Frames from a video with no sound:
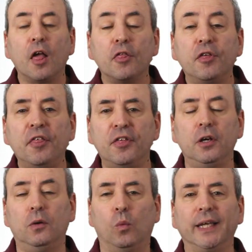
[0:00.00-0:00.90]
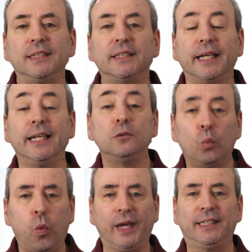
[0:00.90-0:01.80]
The third waste is
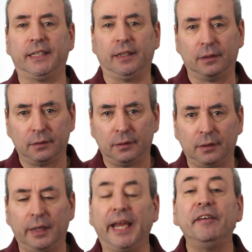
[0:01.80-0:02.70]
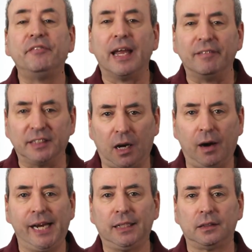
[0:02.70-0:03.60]
waiting. If there is
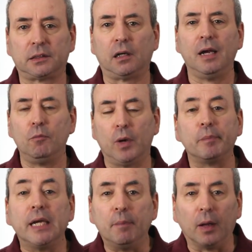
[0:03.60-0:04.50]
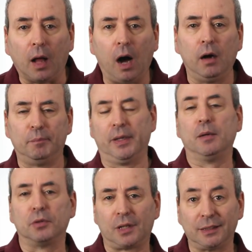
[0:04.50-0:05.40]
idle time when people aren't
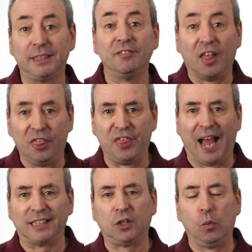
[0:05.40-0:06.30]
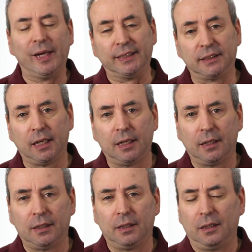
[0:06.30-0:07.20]
being productive, that's a waste.
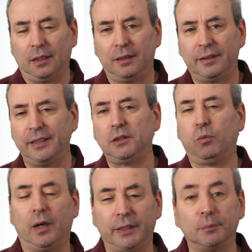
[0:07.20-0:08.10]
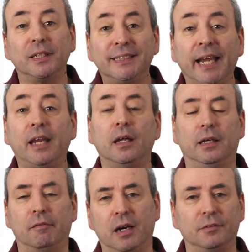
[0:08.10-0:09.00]
And this one is
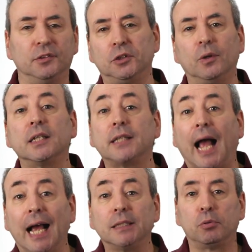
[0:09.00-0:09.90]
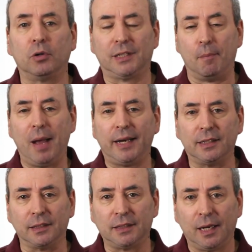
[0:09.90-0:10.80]
particularly relevant to us as project
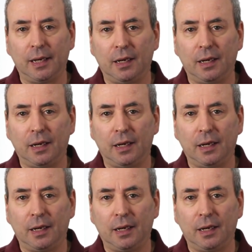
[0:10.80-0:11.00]
managers